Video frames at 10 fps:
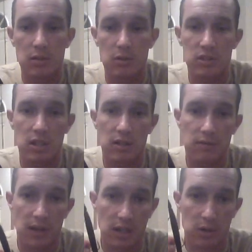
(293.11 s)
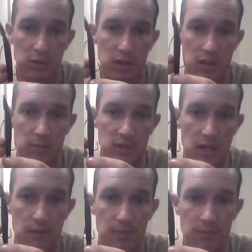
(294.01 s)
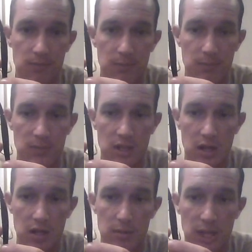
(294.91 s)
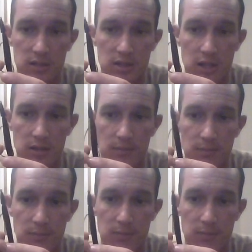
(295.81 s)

Once again, find out where it comes out on the backside,